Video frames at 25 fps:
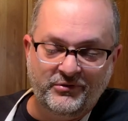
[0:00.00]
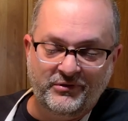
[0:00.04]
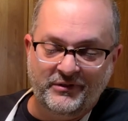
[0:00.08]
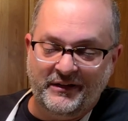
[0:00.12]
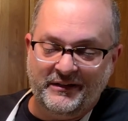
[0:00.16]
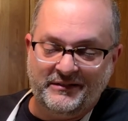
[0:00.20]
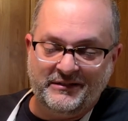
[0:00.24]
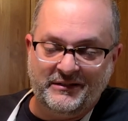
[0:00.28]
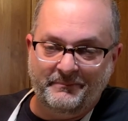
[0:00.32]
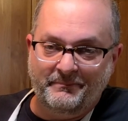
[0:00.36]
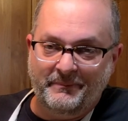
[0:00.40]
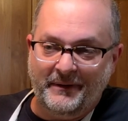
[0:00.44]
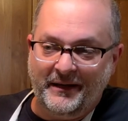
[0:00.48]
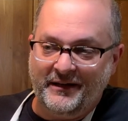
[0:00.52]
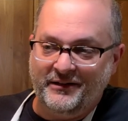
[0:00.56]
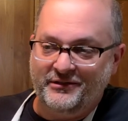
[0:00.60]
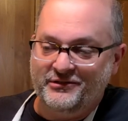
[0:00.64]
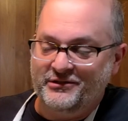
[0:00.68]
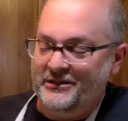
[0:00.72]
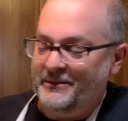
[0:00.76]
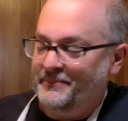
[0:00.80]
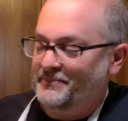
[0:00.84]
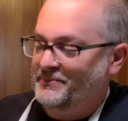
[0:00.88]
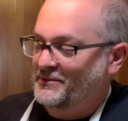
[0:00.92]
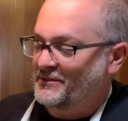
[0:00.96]
You get some bag of
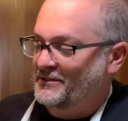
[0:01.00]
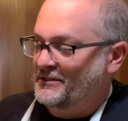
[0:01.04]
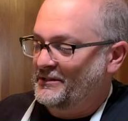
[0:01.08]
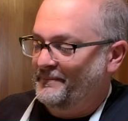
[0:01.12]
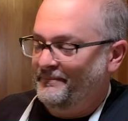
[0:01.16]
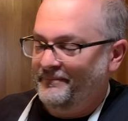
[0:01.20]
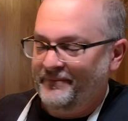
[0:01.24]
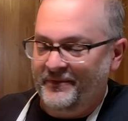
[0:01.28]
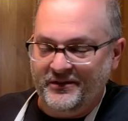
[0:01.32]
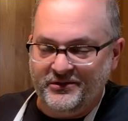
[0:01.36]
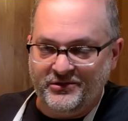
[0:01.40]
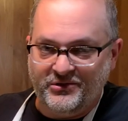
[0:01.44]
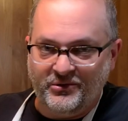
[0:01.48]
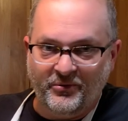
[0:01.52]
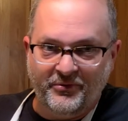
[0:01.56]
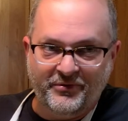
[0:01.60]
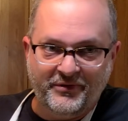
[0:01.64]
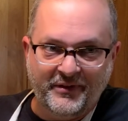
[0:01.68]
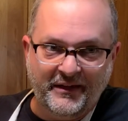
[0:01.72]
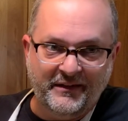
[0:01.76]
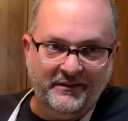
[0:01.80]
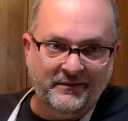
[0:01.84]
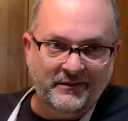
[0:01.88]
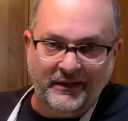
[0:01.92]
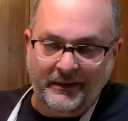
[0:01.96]
chips and they're so
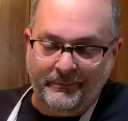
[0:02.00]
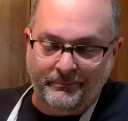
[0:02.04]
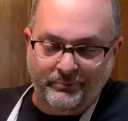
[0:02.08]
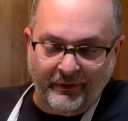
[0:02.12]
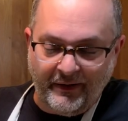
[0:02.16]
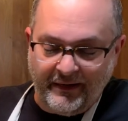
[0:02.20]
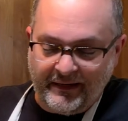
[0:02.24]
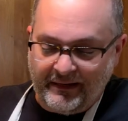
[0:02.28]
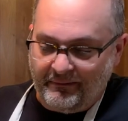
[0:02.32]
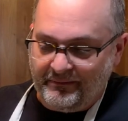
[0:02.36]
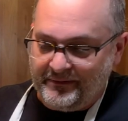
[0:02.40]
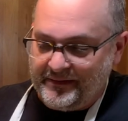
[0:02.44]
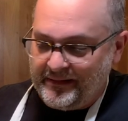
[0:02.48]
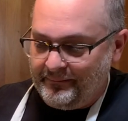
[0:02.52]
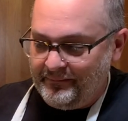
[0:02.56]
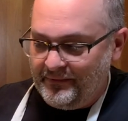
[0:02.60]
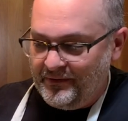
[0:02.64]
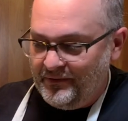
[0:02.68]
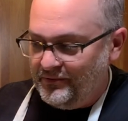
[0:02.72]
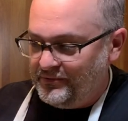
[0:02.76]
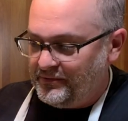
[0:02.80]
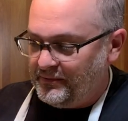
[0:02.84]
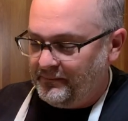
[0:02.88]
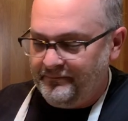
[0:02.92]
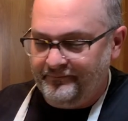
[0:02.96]
thin they break every time you
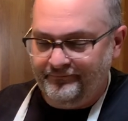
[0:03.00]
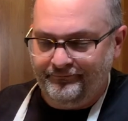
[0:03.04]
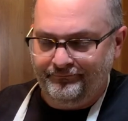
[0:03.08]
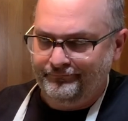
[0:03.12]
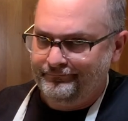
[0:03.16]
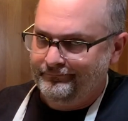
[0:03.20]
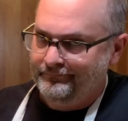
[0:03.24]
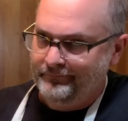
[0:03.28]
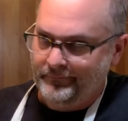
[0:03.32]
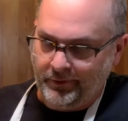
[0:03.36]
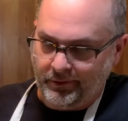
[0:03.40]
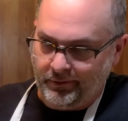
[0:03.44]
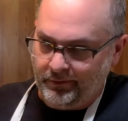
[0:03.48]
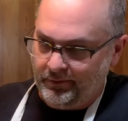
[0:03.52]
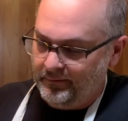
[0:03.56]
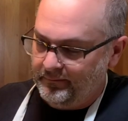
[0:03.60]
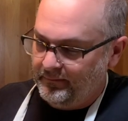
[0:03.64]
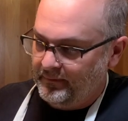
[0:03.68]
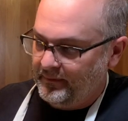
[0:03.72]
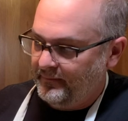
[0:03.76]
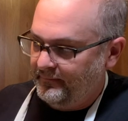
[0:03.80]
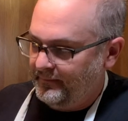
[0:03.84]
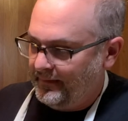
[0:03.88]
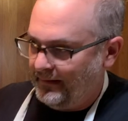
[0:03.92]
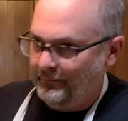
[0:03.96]
use them.
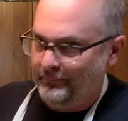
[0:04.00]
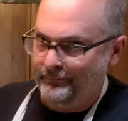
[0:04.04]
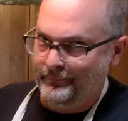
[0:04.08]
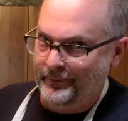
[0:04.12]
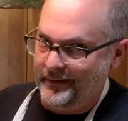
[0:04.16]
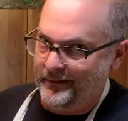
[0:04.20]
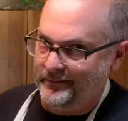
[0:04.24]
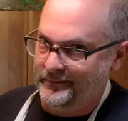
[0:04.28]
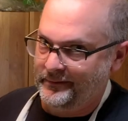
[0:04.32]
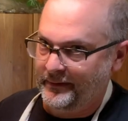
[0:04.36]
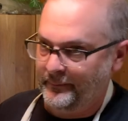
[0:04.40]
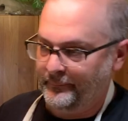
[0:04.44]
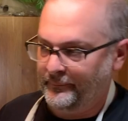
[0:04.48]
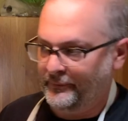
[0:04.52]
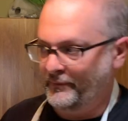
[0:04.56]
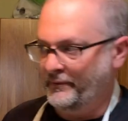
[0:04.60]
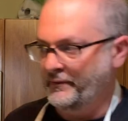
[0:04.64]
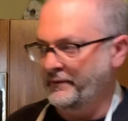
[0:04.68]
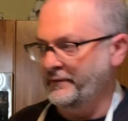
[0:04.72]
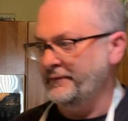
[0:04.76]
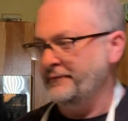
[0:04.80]
Now with pita chips.